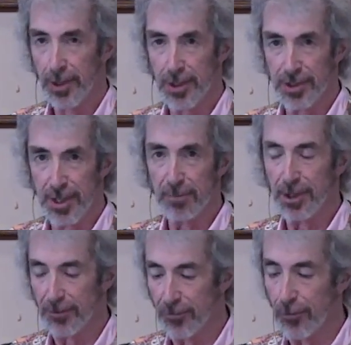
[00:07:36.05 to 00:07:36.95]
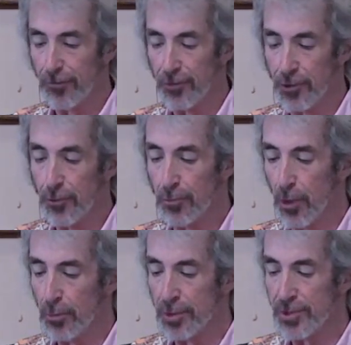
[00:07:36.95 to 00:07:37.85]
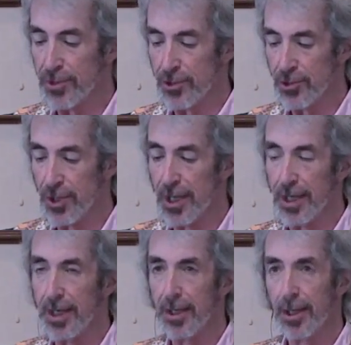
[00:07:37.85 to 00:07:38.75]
attempting for a few moments to shed